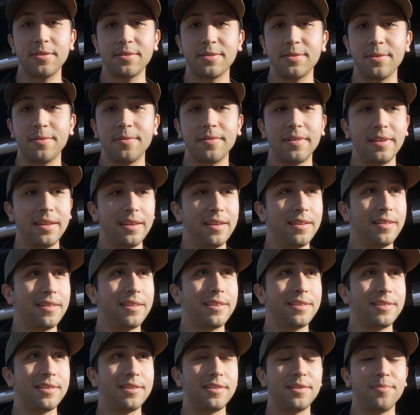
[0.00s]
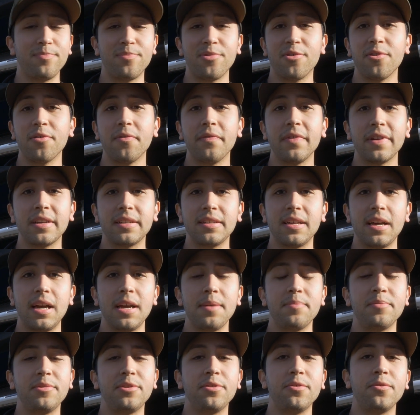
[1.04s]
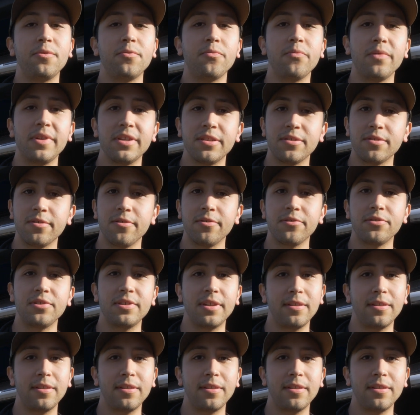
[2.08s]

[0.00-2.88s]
So this is a perfect time to research